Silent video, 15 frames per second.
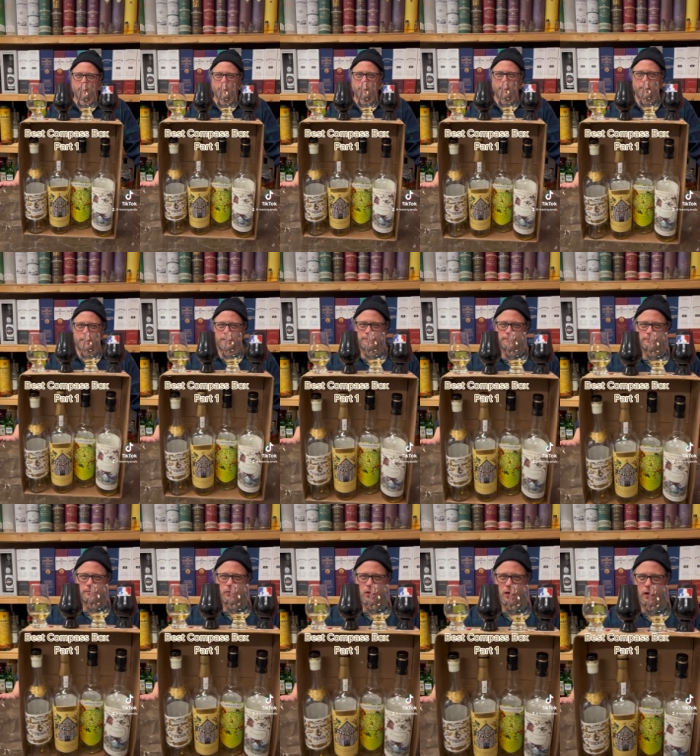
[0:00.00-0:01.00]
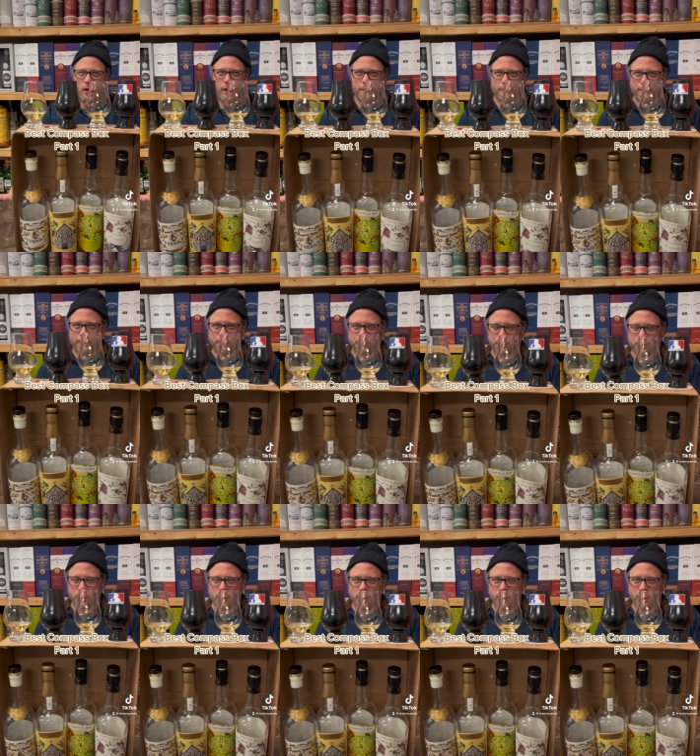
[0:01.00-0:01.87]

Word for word: All right, stay tuned for